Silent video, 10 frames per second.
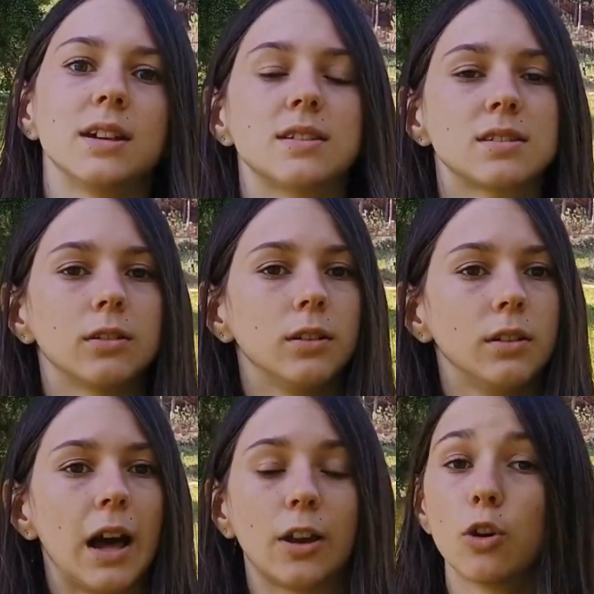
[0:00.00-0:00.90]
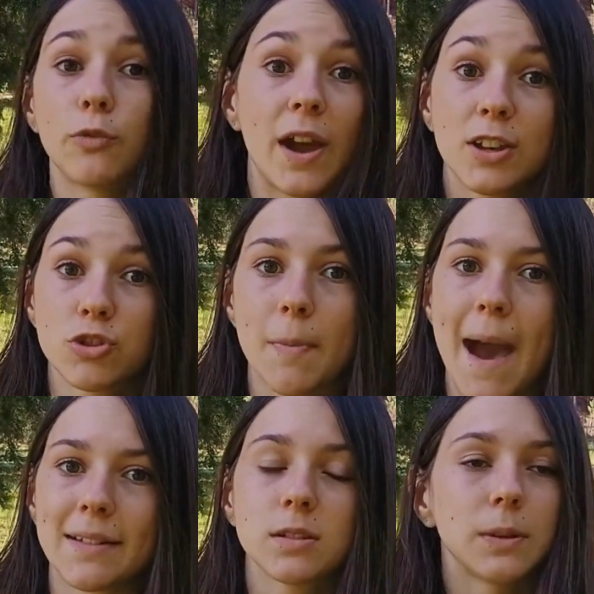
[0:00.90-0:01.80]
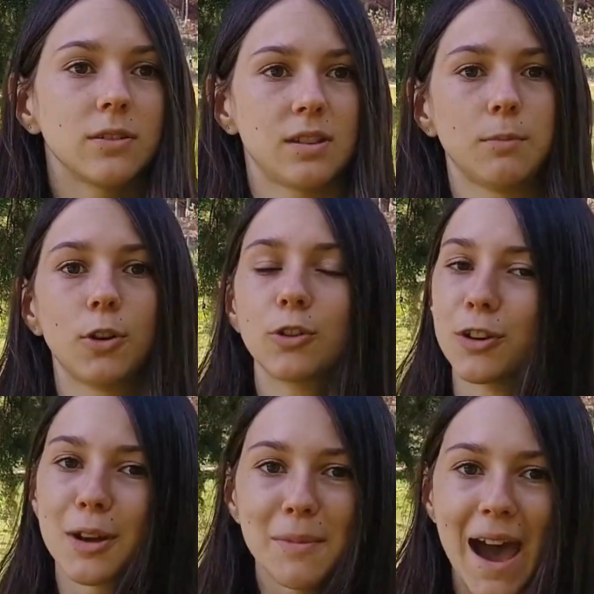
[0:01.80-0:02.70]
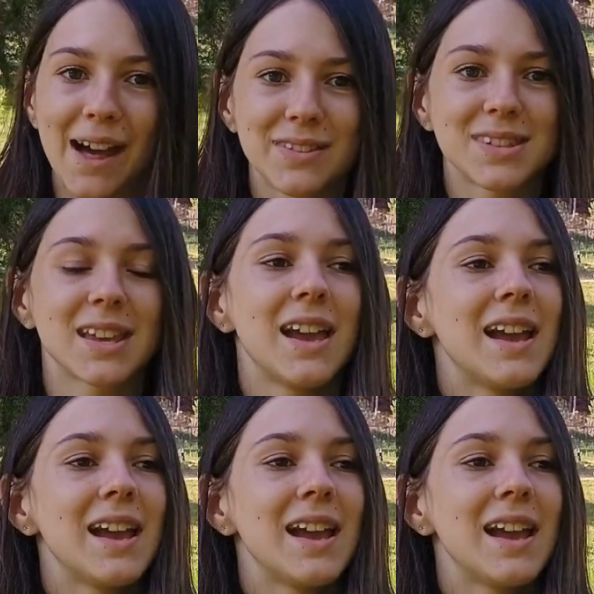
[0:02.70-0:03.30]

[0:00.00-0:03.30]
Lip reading: It's still, I go for extra maths because I'm not good at maths.